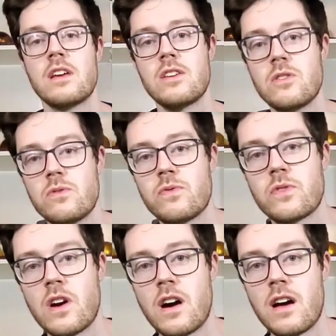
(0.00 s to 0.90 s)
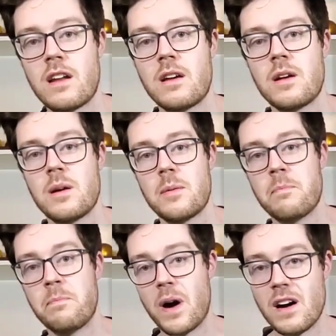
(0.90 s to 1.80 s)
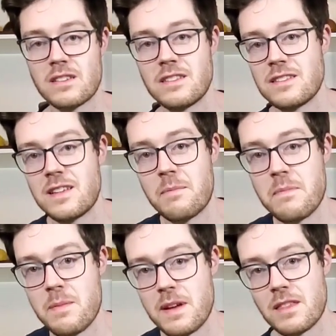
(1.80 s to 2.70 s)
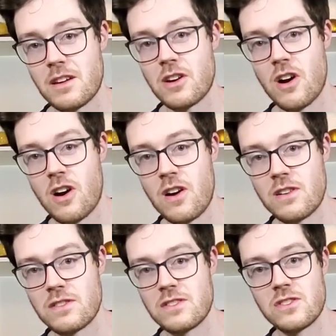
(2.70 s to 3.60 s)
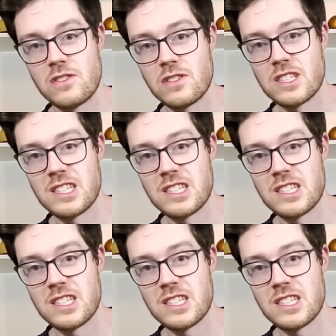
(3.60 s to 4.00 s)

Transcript: You've got boxes that mimic the cars and just look